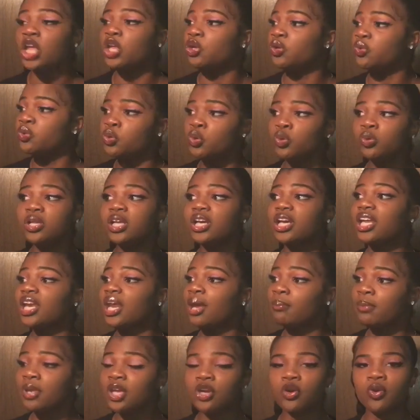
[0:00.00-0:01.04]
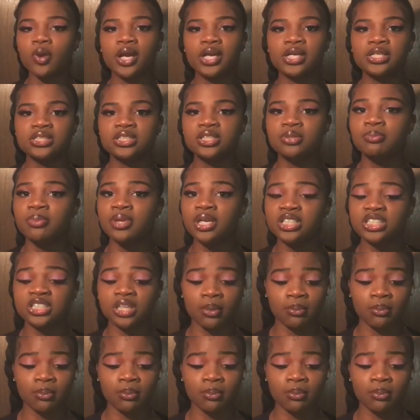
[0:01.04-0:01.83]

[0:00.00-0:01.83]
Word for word: You, you looking at me crazy, bitch.